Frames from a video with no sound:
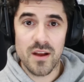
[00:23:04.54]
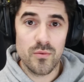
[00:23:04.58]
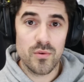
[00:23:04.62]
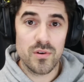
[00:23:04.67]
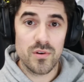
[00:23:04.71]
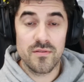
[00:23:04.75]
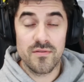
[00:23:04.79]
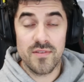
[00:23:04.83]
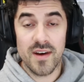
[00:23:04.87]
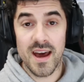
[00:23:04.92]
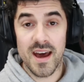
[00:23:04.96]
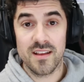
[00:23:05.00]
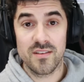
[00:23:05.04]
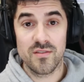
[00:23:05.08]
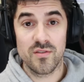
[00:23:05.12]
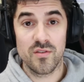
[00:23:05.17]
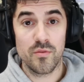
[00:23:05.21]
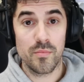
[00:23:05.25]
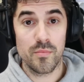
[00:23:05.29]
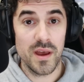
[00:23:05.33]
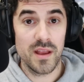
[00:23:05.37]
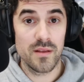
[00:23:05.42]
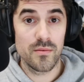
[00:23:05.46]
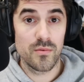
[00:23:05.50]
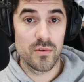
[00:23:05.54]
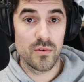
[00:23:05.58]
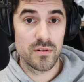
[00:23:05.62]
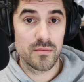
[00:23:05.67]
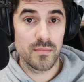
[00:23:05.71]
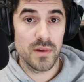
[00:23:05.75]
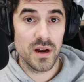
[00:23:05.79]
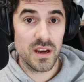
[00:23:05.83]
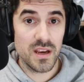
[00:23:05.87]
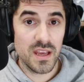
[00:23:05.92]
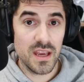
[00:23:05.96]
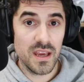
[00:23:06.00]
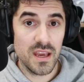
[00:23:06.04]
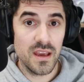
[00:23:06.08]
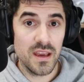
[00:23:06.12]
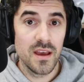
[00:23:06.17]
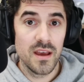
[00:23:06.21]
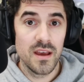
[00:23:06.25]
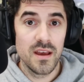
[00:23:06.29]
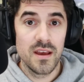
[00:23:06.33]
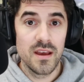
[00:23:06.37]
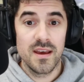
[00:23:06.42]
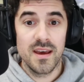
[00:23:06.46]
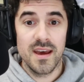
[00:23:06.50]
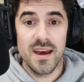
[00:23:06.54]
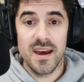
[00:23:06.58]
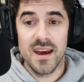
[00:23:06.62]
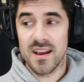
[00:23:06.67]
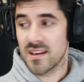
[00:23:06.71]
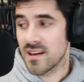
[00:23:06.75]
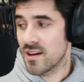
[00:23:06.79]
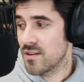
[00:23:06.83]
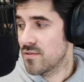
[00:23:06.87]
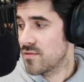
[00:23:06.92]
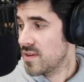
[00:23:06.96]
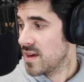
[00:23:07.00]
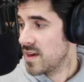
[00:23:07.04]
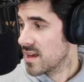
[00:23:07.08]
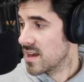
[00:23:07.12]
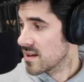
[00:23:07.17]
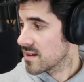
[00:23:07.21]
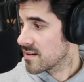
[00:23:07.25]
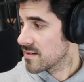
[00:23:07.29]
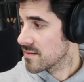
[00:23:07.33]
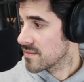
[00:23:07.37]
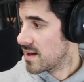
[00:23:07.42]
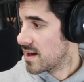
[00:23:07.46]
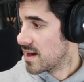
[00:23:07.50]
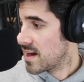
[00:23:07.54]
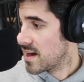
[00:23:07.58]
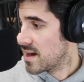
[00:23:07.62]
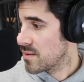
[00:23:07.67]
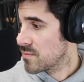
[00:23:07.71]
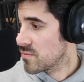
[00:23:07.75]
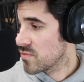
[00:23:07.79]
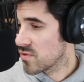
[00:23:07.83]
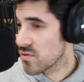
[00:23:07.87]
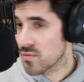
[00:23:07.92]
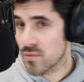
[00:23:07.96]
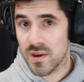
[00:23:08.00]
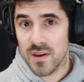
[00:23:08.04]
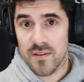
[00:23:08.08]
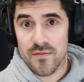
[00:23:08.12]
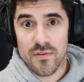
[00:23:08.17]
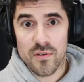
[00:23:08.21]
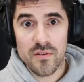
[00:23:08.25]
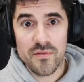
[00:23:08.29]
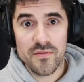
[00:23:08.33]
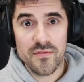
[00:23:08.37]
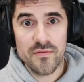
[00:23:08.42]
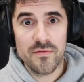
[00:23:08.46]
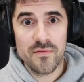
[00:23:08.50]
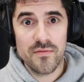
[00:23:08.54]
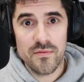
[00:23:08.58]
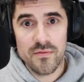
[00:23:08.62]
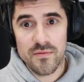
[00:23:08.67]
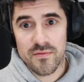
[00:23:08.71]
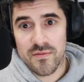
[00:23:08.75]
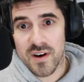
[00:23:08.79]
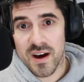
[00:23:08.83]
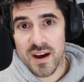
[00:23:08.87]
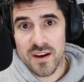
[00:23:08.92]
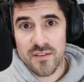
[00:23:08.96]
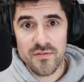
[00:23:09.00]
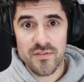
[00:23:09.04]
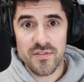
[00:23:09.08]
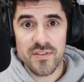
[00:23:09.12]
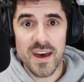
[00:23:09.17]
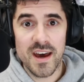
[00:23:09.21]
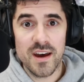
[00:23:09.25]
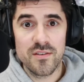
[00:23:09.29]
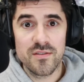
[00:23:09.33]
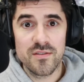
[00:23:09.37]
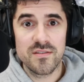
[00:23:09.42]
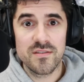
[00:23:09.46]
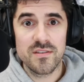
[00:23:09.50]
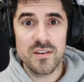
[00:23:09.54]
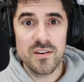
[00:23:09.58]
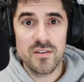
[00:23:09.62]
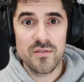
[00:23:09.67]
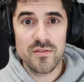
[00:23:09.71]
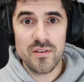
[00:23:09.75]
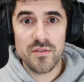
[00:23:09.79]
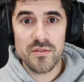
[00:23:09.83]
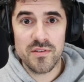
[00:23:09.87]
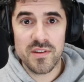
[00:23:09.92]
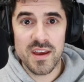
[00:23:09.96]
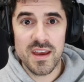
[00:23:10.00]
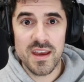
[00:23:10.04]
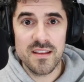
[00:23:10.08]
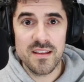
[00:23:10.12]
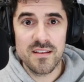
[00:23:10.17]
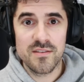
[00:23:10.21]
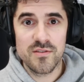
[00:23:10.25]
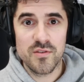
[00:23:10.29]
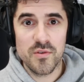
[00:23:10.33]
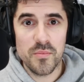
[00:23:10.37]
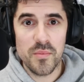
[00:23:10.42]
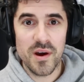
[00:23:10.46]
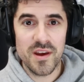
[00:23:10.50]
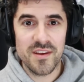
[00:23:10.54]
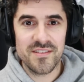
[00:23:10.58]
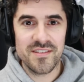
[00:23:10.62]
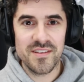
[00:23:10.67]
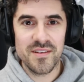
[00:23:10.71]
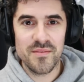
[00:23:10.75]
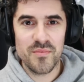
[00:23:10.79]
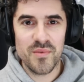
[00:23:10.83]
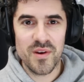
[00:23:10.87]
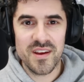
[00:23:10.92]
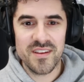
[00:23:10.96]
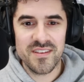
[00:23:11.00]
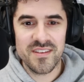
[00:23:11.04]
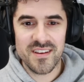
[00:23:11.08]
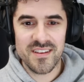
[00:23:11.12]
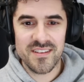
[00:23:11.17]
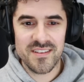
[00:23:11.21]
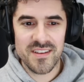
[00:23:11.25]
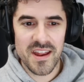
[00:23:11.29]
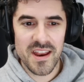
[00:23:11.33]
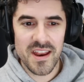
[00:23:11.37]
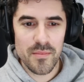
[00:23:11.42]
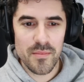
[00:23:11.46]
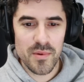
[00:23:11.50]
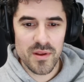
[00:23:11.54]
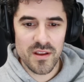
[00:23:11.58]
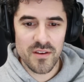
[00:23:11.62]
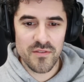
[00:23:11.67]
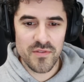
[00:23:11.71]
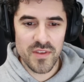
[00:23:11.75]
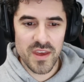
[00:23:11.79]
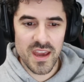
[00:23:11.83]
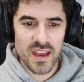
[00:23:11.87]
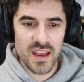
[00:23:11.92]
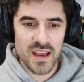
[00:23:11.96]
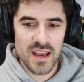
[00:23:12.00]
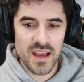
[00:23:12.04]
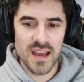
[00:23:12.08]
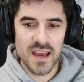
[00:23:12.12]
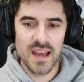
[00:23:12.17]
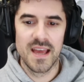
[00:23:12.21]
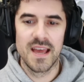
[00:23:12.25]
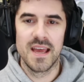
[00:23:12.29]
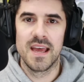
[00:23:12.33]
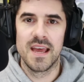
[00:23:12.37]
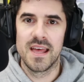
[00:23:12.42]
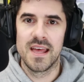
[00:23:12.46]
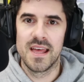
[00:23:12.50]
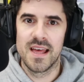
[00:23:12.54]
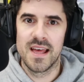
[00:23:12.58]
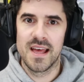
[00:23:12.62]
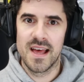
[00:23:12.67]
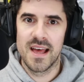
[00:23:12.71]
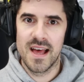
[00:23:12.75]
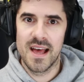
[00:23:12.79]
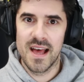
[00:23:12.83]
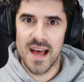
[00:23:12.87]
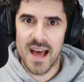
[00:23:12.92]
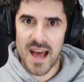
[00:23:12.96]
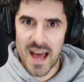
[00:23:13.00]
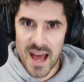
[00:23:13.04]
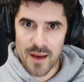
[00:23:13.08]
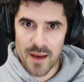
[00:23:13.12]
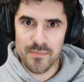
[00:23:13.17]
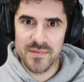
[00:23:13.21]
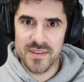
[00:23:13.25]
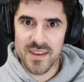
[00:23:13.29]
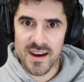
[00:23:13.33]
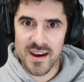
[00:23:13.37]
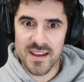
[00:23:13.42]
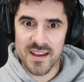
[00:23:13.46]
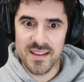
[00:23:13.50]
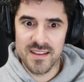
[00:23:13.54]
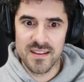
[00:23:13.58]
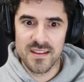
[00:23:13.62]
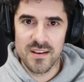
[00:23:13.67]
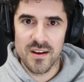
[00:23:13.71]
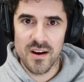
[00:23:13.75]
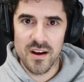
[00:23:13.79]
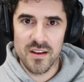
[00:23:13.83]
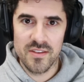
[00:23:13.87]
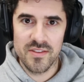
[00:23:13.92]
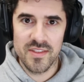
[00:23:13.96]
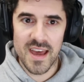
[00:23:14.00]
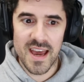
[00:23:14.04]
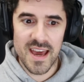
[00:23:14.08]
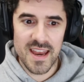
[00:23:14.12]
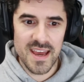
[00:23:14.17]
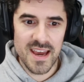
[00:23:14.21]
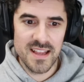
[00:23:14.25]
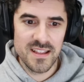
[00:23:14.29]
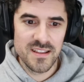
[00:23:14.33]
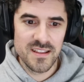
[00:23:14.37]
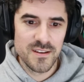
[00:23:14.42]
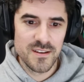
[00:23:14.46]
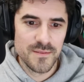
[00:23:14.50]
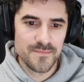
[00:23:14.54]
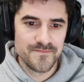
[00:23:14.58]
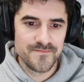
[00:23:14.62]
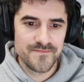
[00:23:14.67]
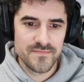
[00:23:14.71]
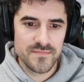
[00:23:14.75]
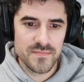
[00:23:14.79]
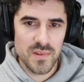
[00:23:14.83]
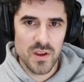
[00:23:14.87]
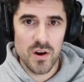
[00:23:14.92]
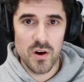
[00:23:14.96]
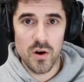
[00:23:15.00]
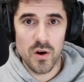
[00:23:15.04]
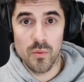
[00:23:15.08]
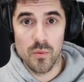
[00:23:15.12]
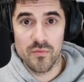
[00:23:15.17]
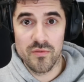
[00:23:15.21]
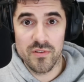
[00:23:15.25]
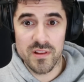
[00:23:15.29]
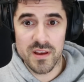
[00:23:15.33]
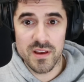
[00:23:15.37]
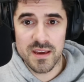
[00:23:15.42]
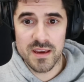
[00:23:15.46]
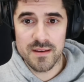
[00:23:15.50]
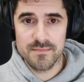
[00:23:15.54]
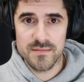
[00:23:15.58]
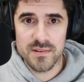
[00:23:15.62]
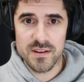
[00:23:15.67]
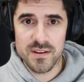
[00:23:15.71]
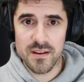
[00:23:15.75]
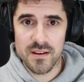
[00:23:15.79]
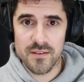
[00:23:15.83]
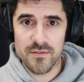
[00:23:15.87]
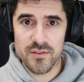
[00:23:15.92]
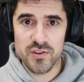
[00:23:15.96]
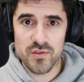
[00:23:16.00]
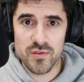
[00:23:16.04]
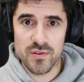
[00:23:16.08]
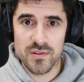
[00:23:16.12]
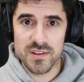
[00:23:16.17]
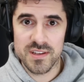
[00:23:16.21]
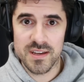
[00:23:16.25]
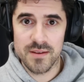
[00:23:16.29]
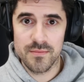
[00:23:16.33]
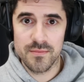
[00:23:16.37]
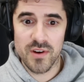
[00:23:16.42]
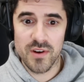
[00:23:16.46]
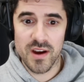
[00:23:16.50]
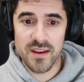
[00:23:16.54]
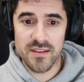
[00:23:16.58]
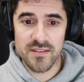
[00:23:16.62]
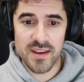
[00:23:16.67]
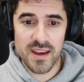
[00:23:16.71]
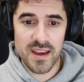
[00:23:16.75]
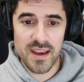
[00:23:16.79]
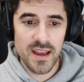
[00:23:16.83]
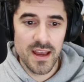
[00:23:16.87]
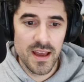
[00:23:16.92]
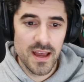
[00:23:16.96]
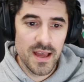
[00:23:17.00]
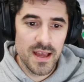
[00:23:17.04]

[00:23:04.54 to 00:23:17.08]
would have had to spend more money. And I think I'm 3,000, 4,000, 5,000 euros into my sim racing setup, and I think I'm done on that end. Hopefully, you're never sure in sim racing.